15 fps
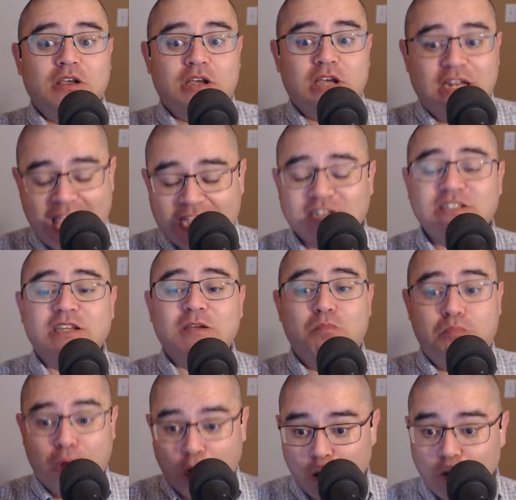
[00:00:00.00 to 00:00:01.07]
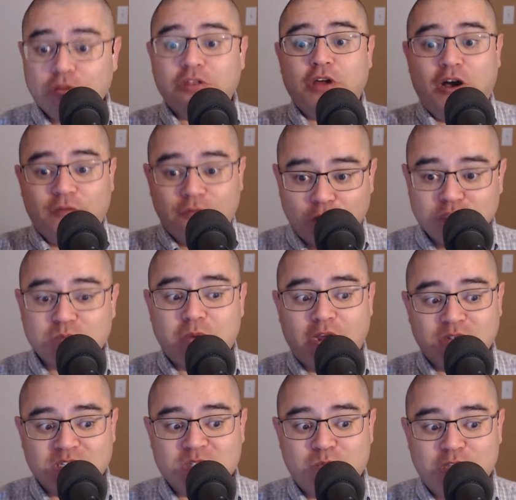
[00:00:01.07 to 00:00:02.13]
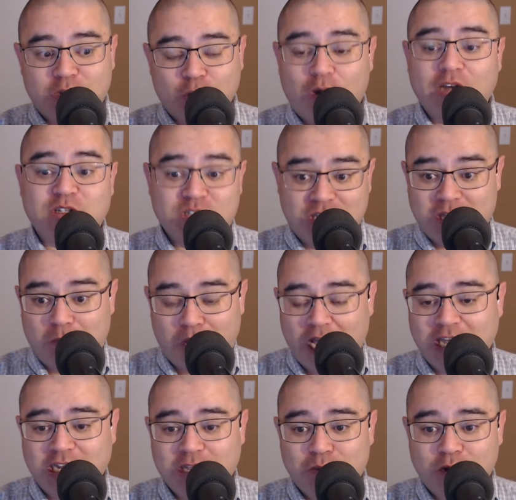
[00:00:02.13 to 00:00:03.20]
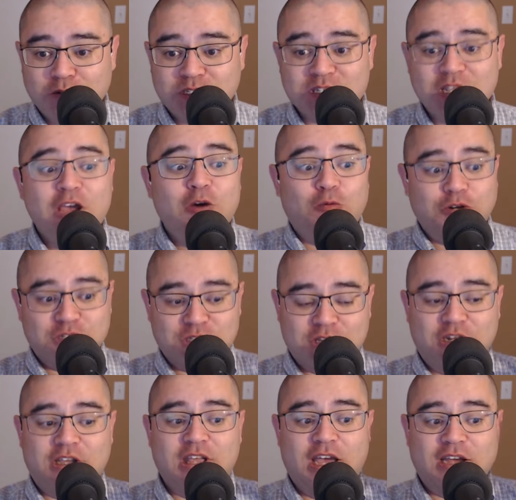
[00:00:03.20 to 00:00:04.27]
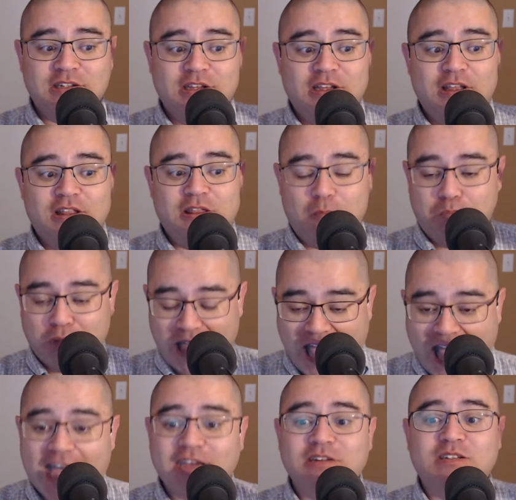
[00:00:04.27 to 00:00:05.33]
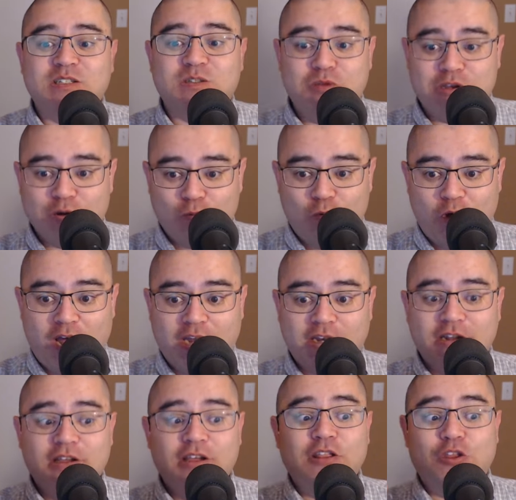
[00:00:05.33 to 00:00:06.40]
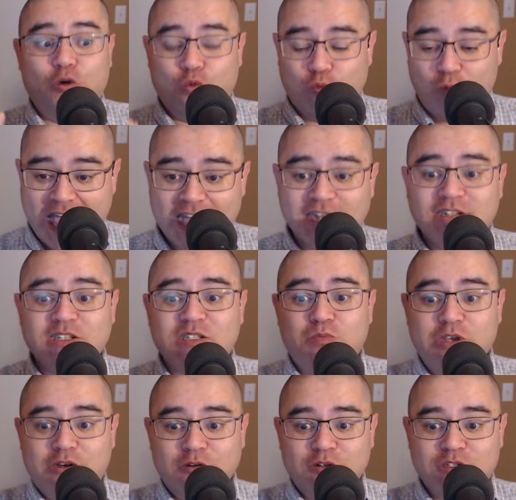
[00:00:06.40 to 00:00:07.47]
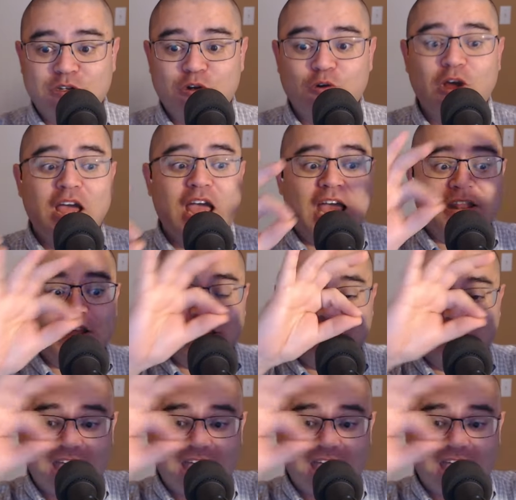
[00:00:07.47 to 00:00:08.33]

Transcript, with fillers: connecting both of those pairs of speaker wires to the binding posts, we're just going to connect the black to speaker one, the red to speaker two, and then the